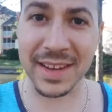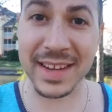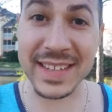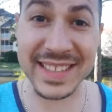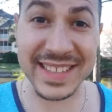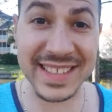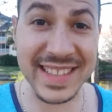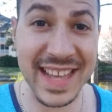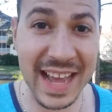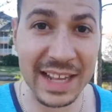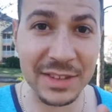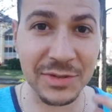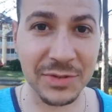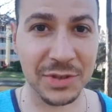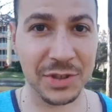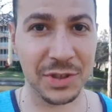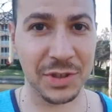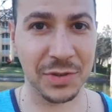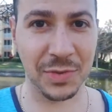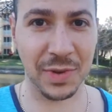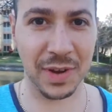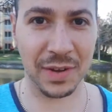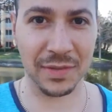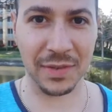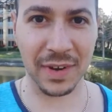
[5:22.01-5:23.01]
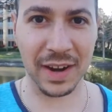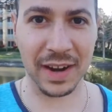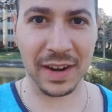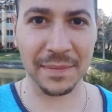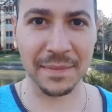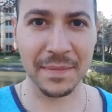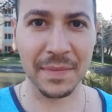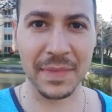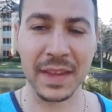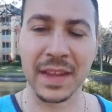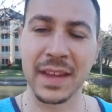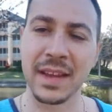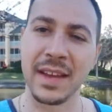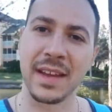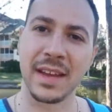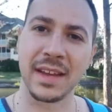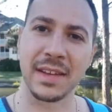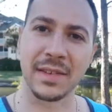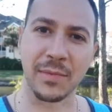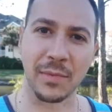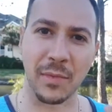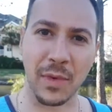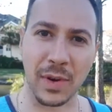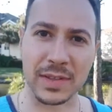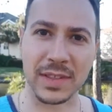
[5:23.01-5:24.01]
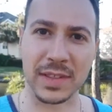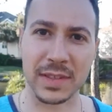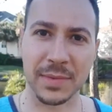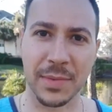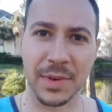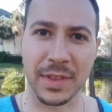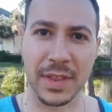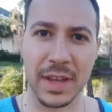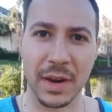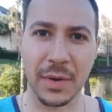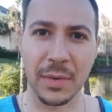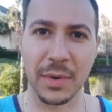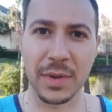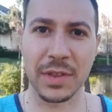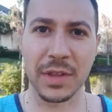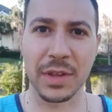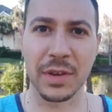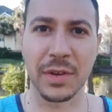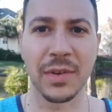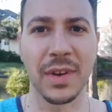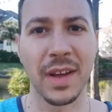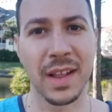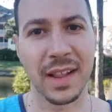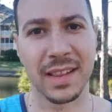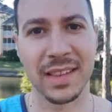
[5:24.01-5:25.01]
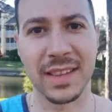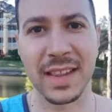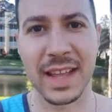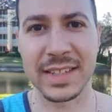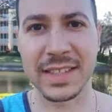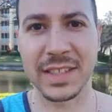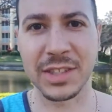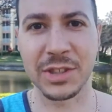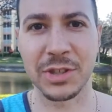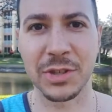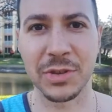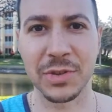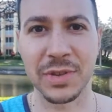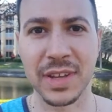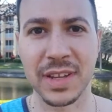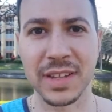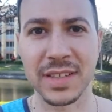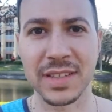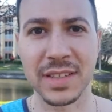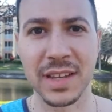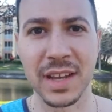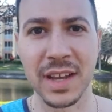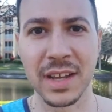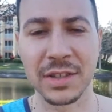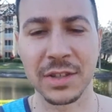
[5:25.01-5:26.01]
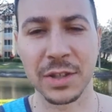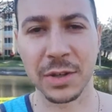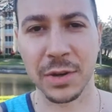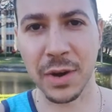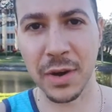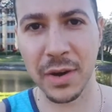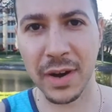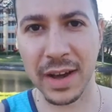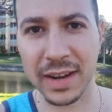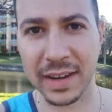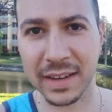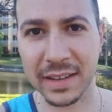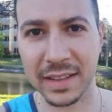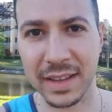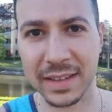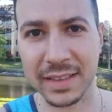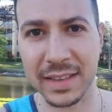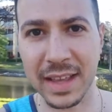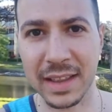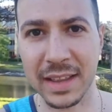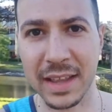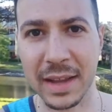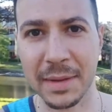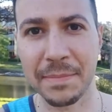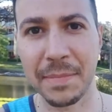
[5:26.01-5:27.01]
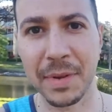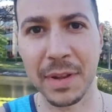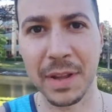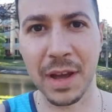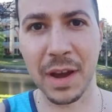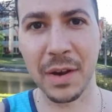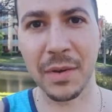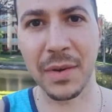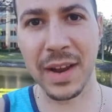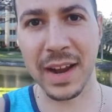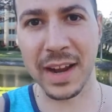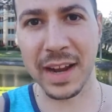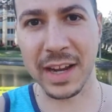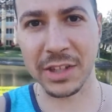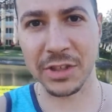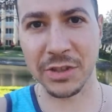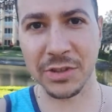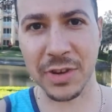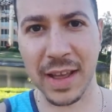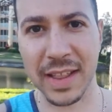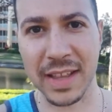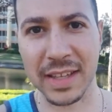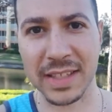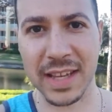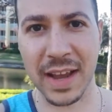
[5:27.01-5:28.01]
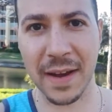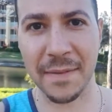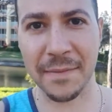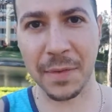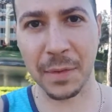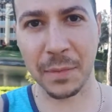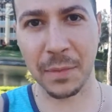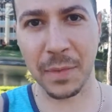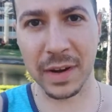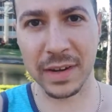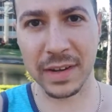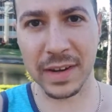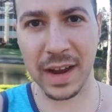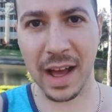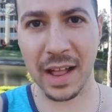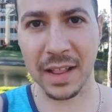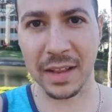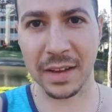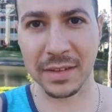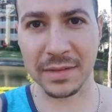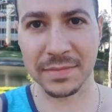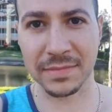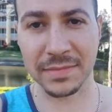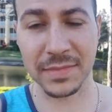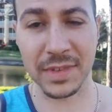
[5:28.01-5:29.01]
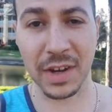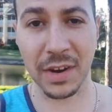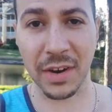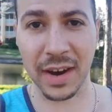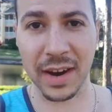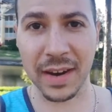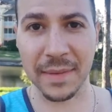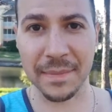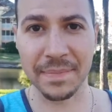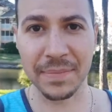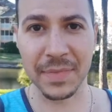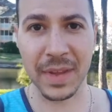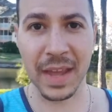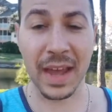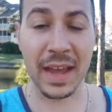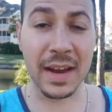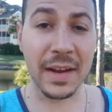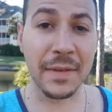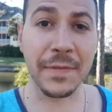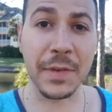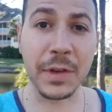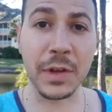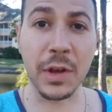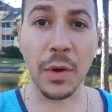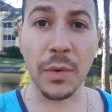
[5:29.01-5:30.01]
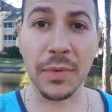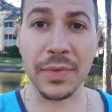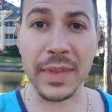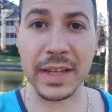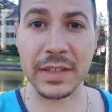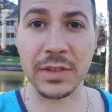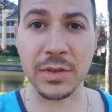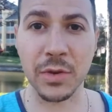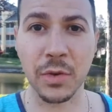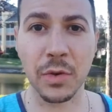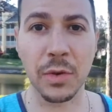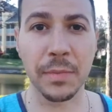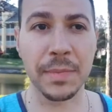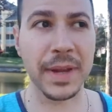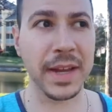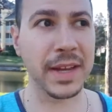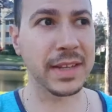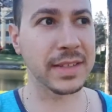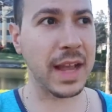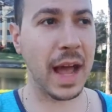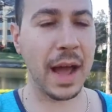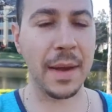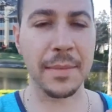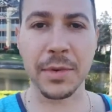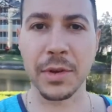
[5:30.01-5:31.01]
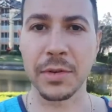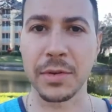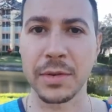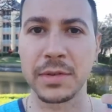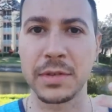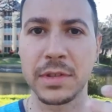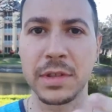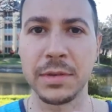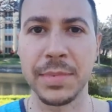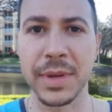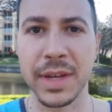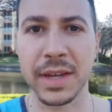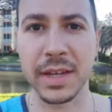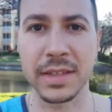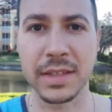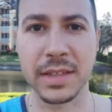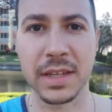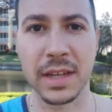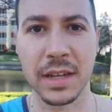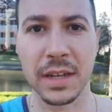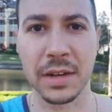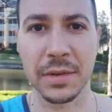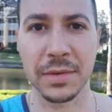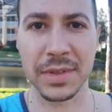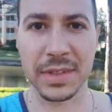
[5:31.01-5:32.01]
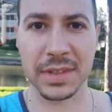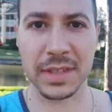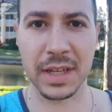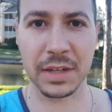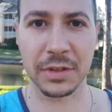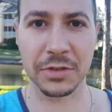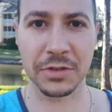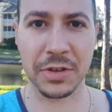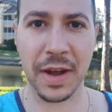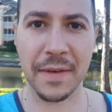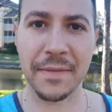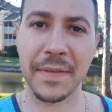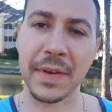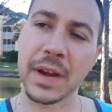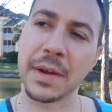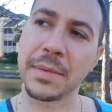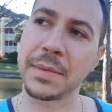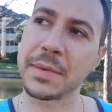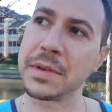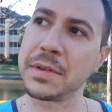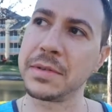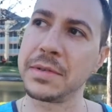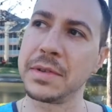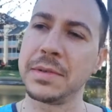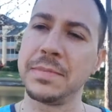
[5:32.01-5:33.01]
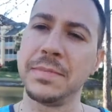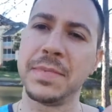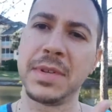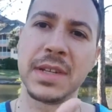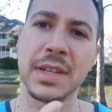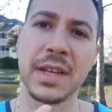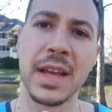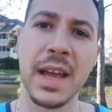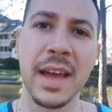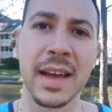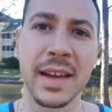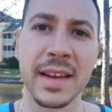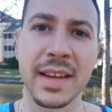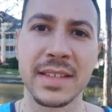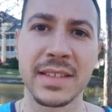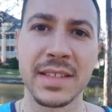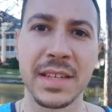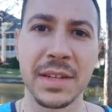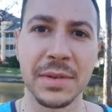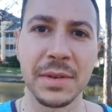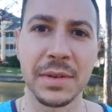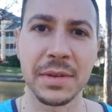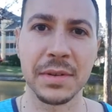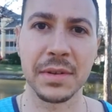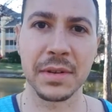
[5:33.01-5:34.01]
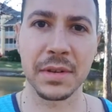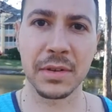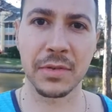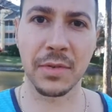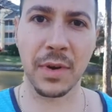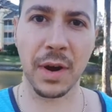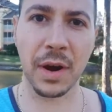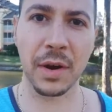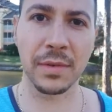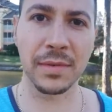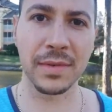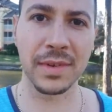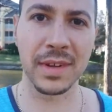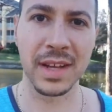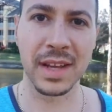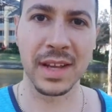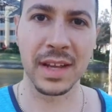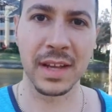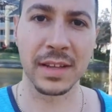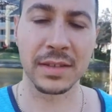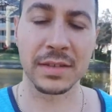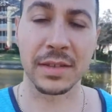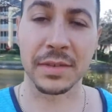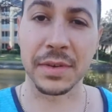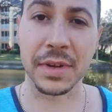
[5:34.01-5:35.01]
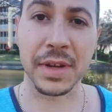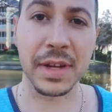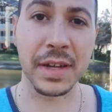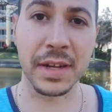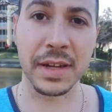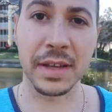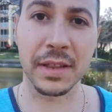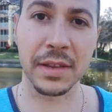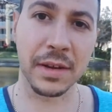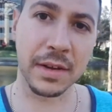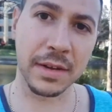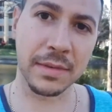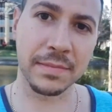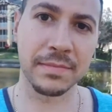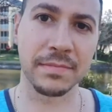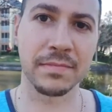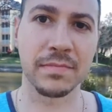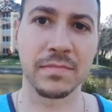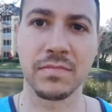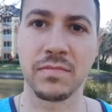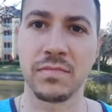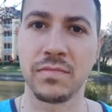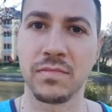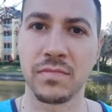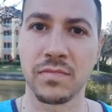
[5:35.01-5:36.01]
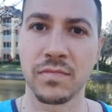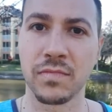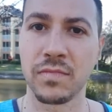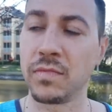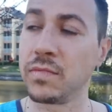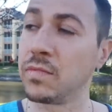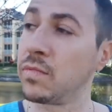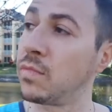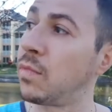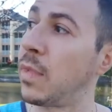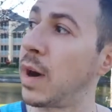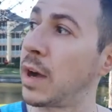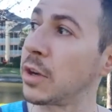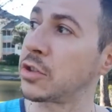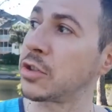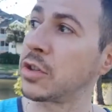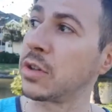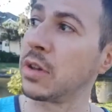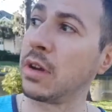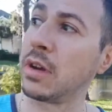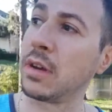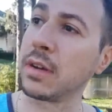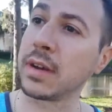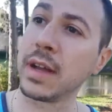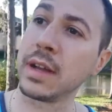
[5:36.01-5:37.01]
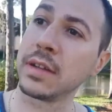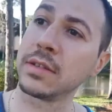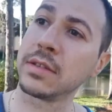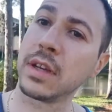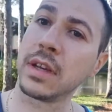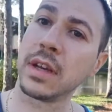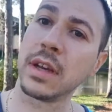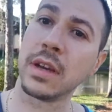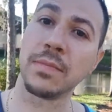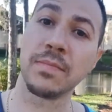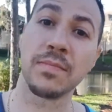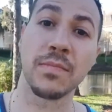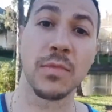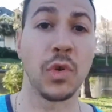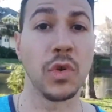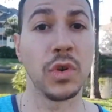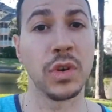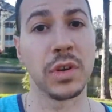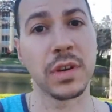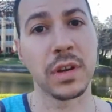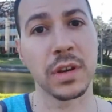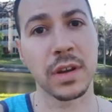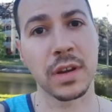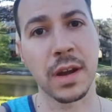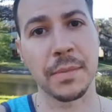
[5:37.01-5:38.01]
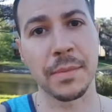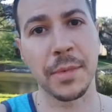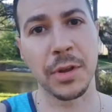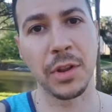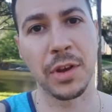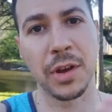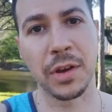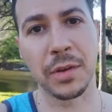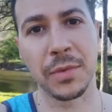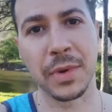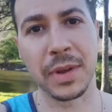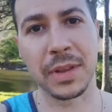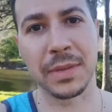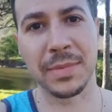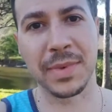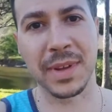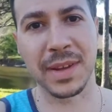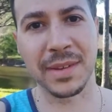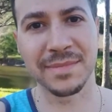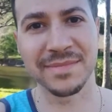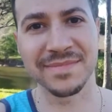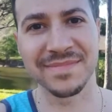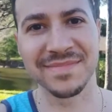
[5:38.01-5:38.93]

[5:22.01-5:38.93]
Because that's what you want, right? Want someone there with you? Let's do this. So go ahead and click that link below and try this out for $1. All right? And if you don't, that's cool because I'm going to be continuing sending traffic. I'm going to be continuing to grow. So you can either watch along, LJ, or you can come along with me.